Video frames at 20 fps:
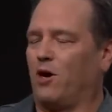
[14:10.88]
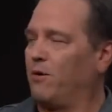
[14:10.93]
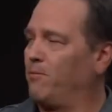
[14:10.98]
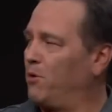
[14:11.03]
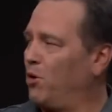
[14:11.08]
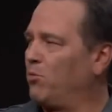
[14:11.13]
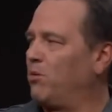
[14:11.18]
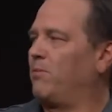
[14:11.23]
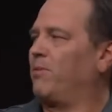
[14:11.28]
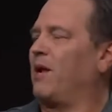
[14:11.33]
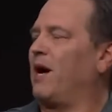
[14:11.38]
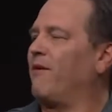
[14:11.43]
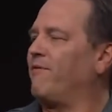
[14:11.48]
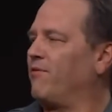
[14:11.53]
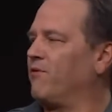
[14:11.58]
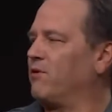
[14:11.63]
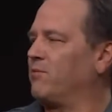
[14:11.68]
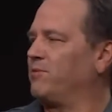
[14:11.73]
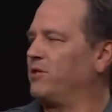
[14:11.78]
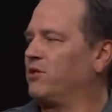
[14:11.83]
okay? It
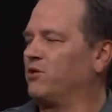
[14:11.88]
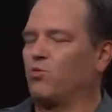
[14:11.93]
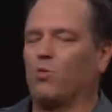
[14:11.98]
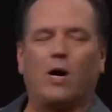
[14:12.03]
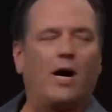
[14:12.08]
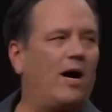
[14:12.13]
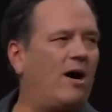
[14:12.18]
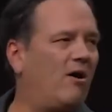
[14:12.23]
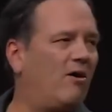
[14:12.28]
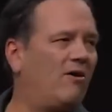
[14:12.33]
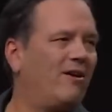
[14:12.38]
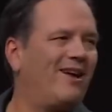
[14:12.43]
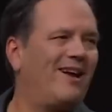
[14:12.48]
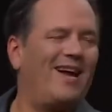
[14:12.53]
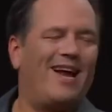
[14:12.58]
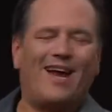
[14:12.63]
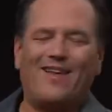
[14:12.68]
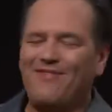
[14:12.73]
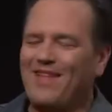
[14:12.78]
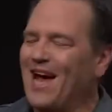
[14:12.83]
doesn't matter. The
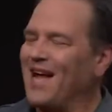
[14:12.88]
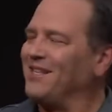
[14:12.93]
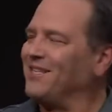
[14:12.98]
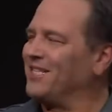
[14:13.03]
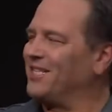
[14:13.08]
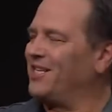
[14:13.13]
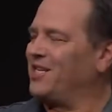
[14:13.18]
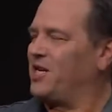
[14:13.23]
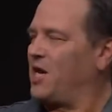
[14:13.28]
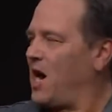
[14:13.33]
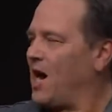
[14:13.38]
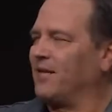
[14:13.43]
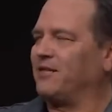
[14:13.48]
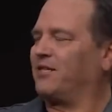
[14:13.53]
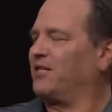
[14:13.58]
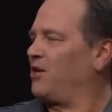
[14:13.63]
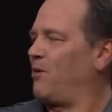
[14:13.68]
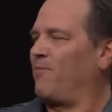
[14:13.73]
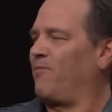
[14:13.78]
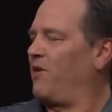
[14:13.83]
games are going to go there
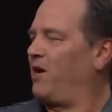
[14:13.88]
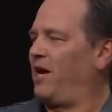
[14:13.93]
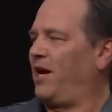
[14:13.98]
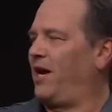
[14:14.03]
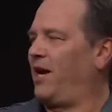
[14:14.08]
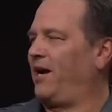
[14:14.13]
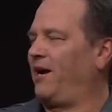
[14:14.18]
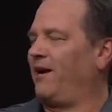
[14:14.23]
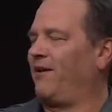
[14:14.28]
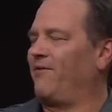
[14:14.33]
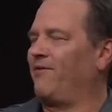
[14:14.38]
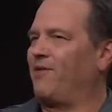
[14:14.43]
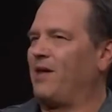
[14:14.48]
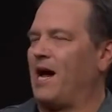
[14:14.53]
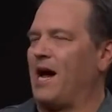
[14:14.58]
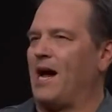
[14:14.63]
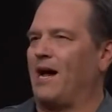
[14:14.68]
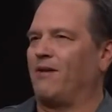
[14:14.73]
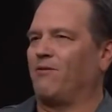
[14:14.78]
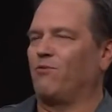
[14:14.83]
because you,
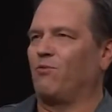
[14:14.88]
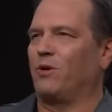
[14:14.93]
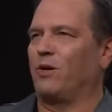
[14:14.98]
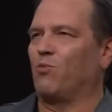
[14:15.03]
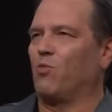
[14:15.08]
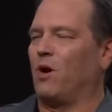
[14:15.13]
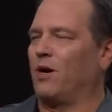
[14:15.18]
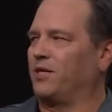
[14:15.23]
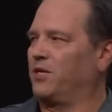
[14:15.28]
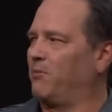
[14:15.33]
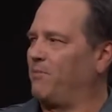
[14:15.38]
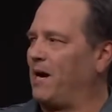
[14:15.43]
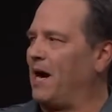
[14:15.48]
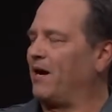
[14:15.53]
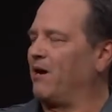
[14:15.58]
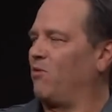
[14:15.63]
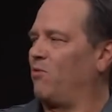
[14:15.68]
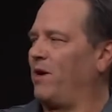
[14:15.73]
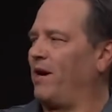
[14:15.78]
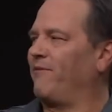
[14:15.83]
the one who's
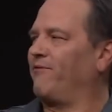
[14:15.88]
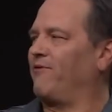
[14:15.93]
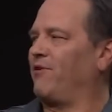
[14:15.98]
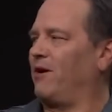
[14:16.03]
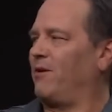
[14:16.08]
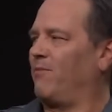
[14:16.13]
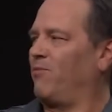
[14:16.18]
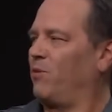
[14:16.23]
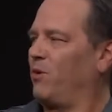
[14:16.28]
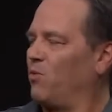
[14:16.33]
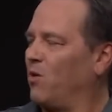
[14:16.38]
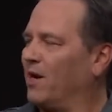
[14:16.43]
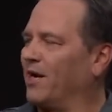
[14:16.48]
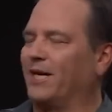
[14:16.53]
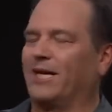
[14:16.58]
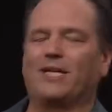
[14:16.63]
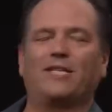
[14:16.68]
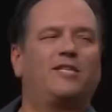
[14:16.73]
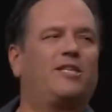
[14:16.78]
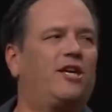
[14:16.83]
crying, are not
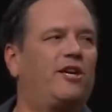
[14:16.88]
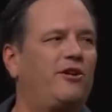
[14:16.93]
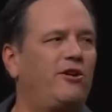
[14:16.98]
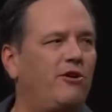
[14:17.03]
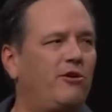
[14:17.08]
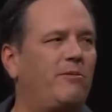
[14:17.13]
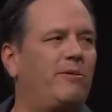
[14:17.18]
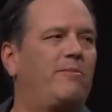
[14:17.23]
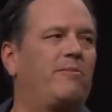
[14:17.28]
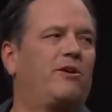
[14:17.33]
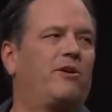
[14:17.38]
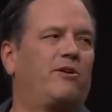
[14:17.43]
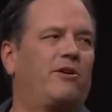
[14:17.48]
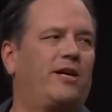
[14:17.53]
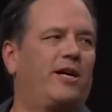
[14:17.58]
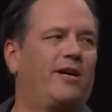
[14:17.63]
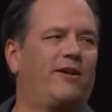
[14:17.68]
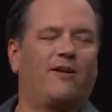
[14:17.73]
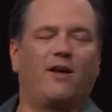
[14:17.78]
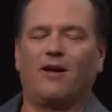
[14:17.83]
buying the games
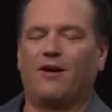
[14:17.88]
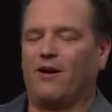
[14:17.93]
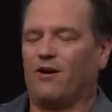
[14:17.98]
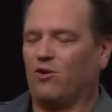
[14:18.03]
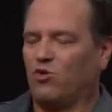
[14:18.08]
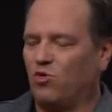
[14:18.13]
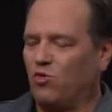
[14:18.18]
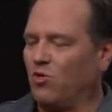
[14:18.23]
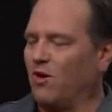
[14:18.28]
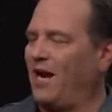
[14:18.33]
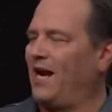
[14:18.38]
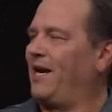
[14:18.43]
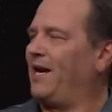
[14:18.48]
that are being talked